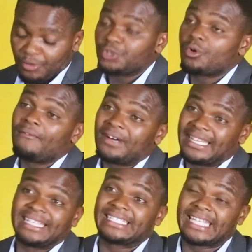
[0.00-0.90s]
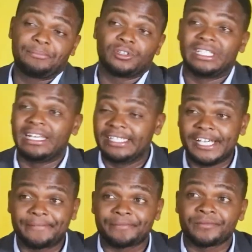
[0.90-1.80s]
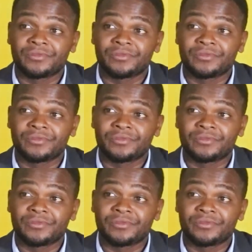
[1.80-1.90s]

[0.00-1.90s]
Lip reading: going to have the reception area,